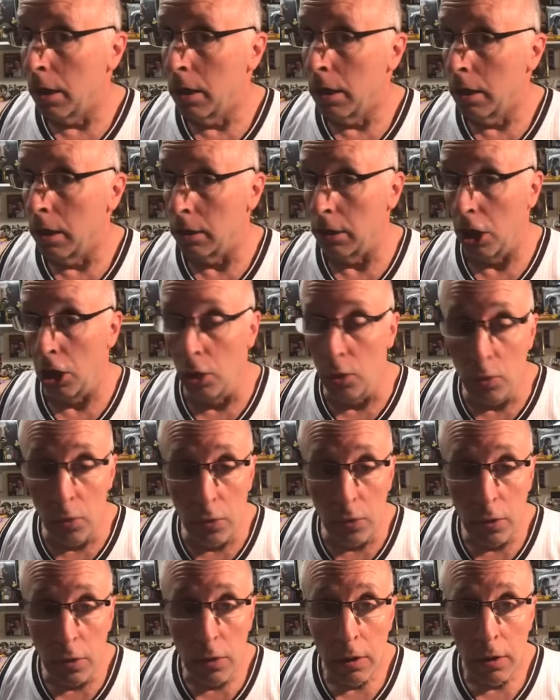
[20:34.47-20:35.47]
Hello? Hello?
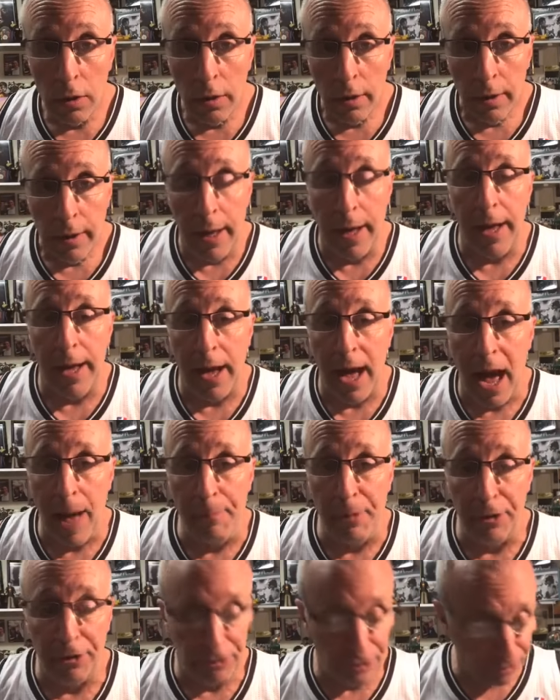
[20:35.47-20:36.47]
Hey,
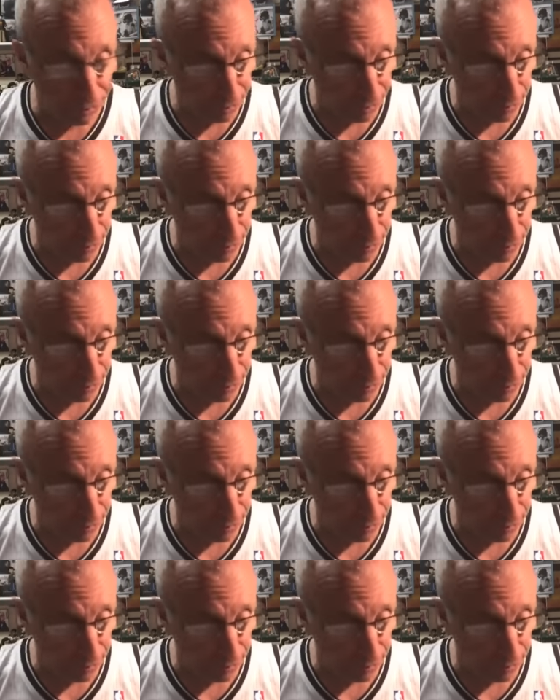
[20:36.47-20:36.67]
Habas.